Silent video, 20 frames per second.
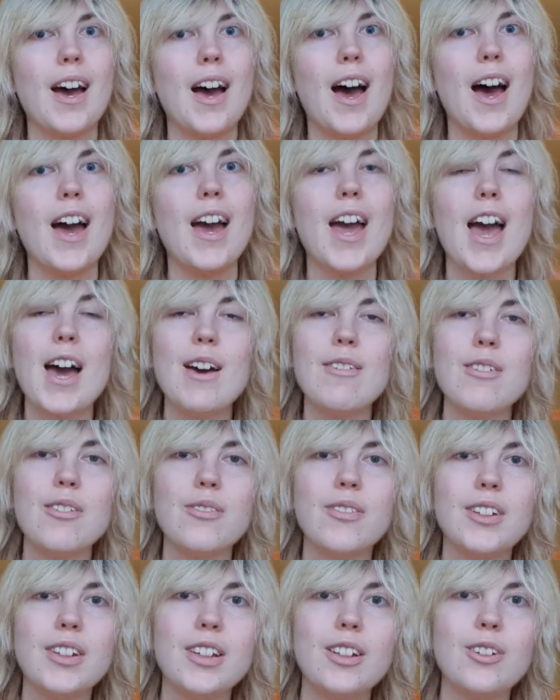I have a
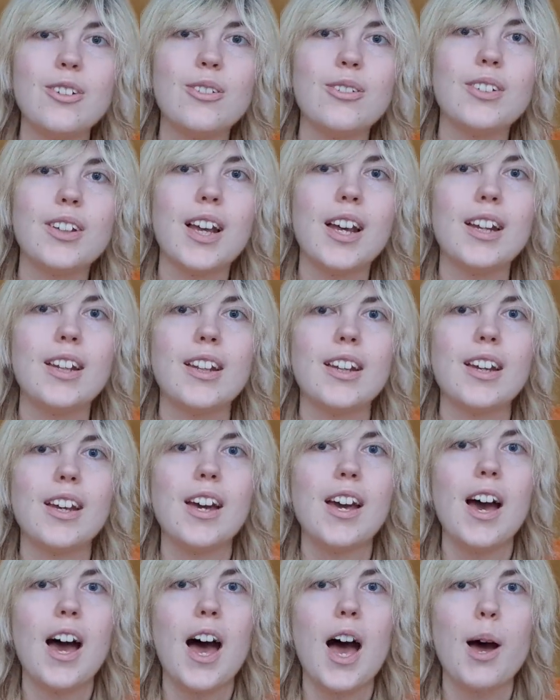video that
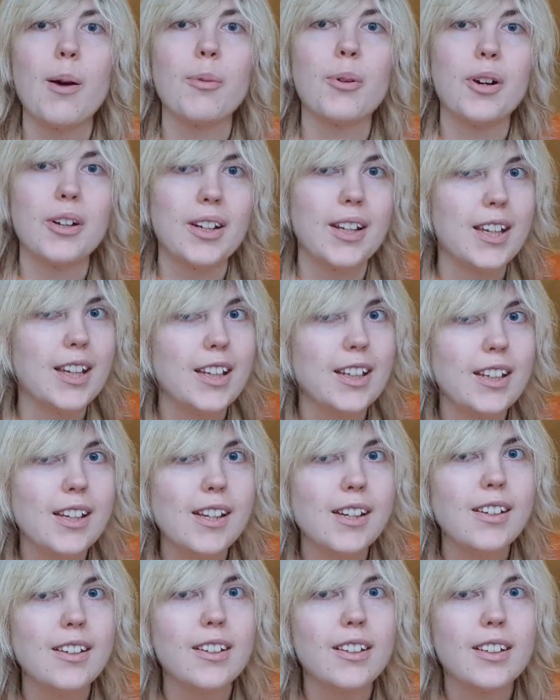I'm gonna
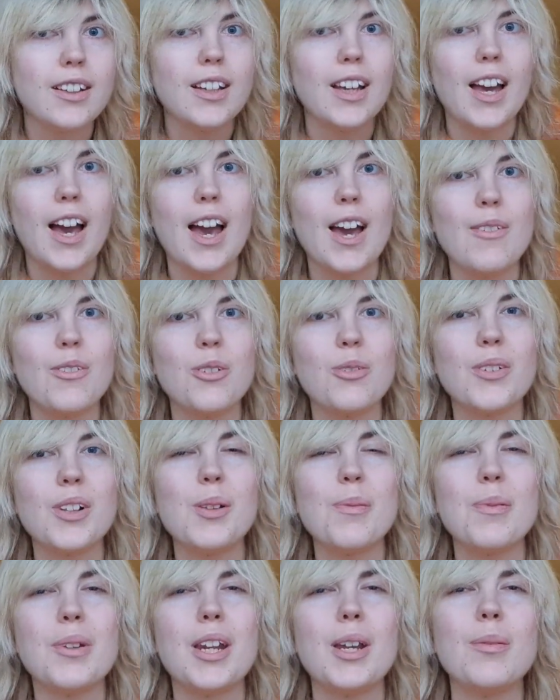edit I haven't
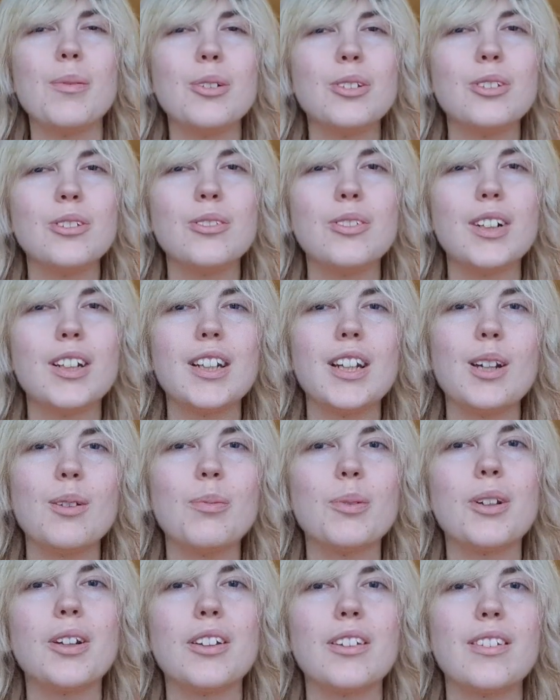really been able to right now
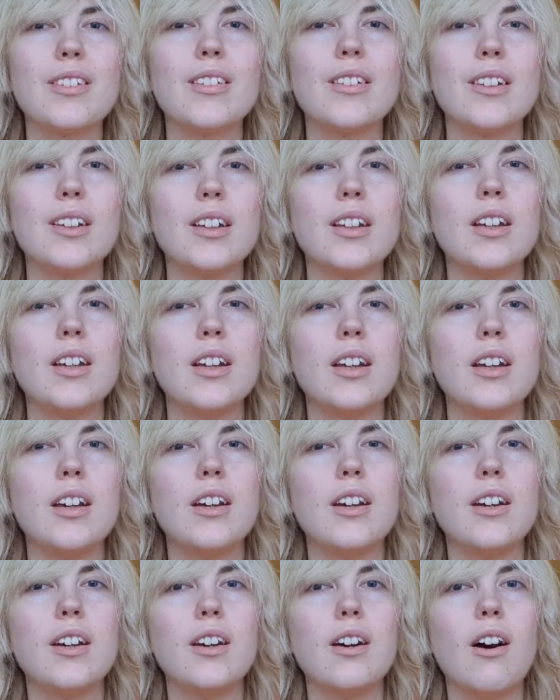because
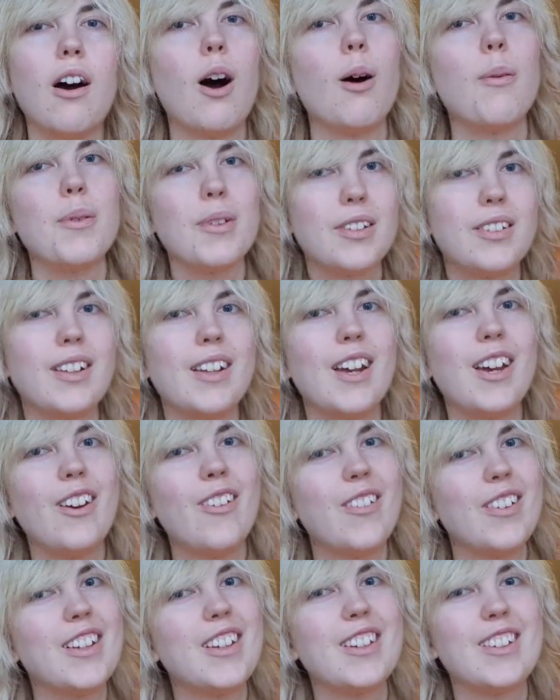obviously
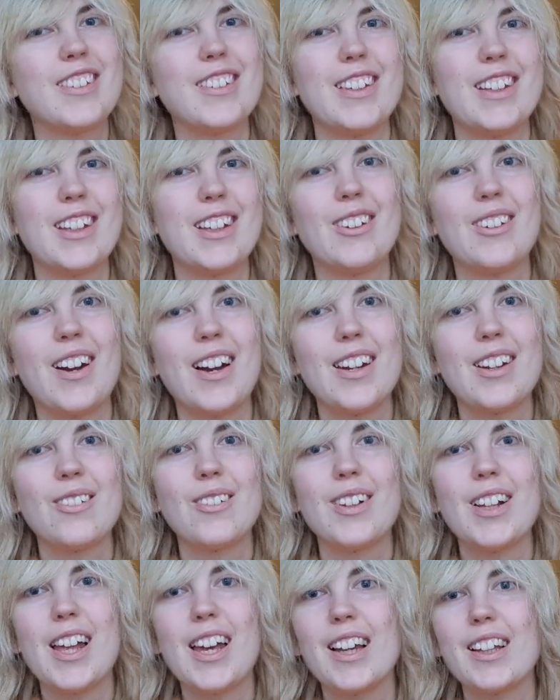when you're sick you gotta
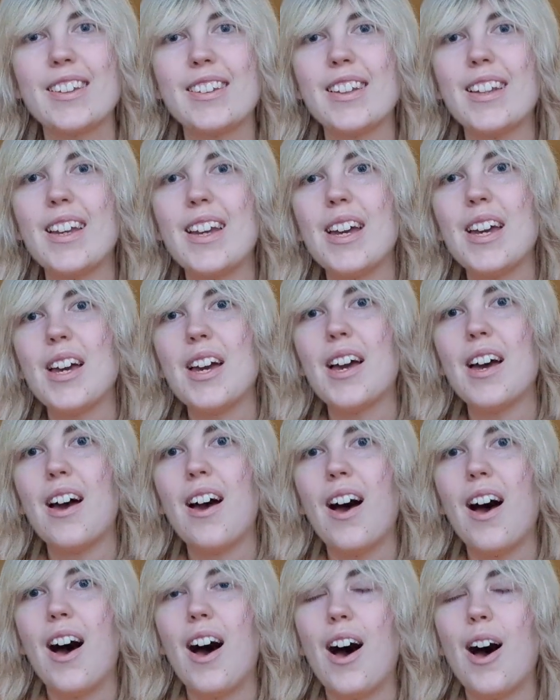relax.
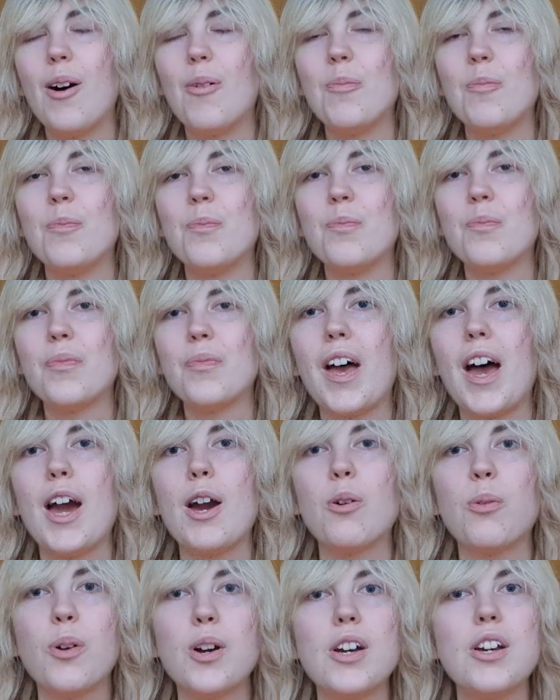Um, I
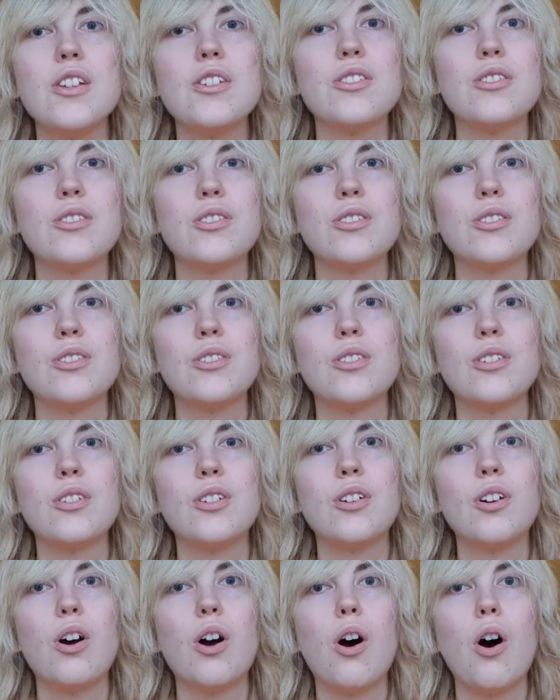was
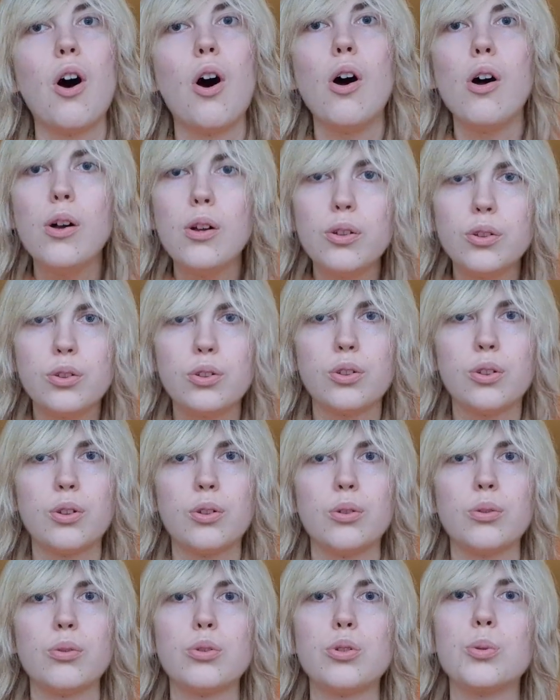
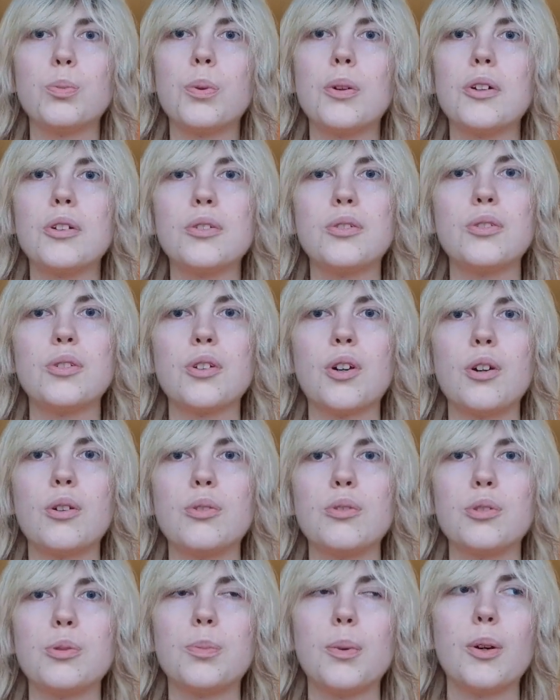also supposed to go
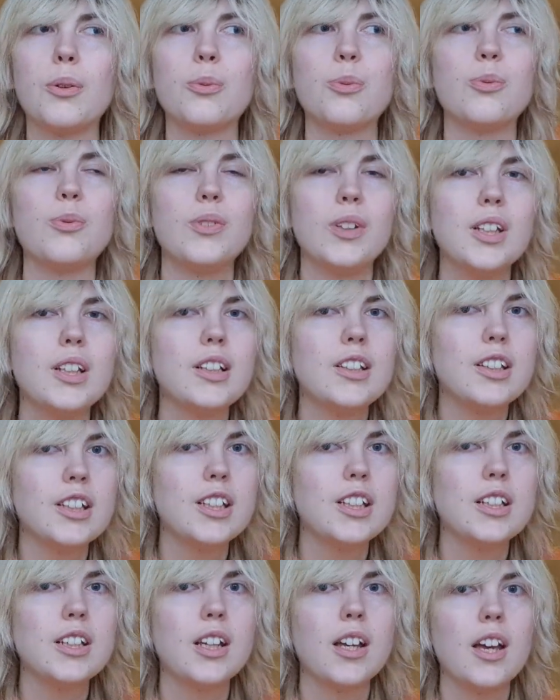to both
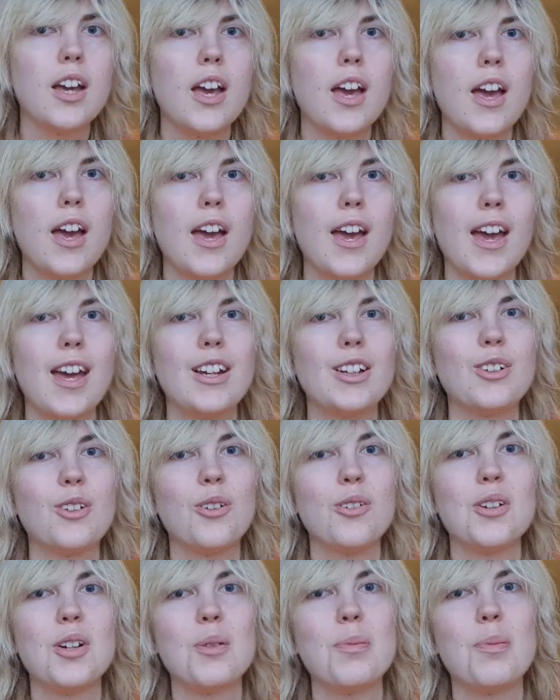Indian and Korea,